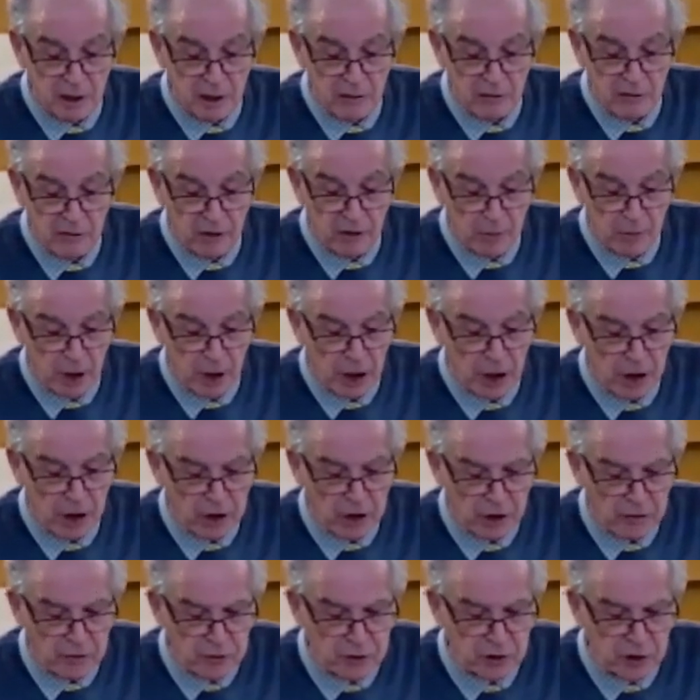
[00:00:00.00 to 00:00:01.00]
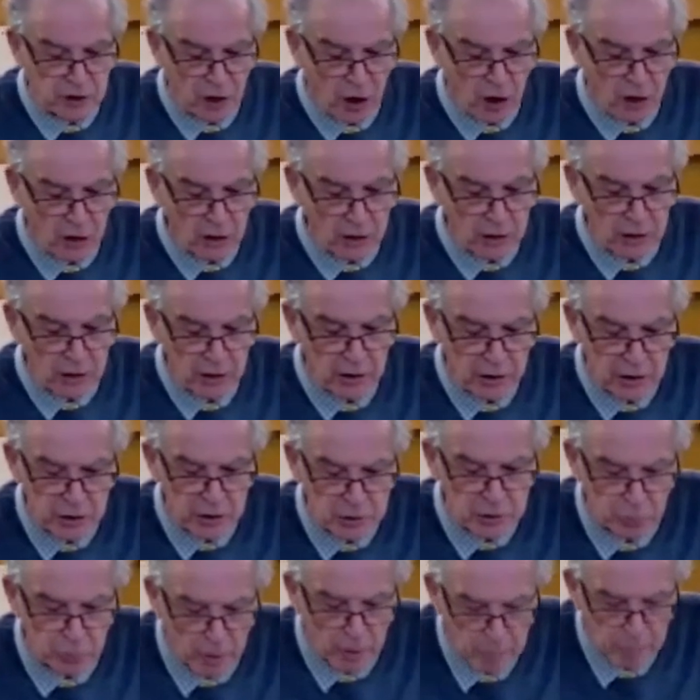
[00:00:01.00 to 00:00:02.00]
From a look of shock
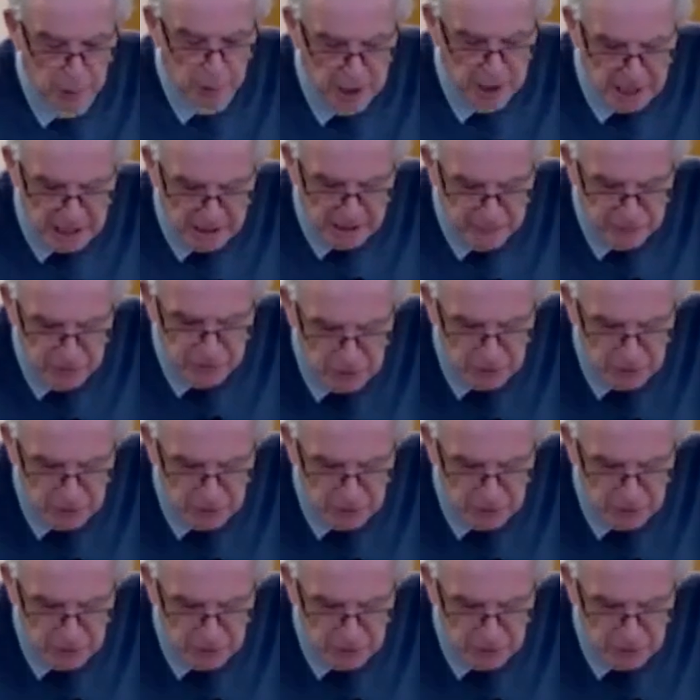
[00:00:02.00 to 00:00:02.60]
to unbelief to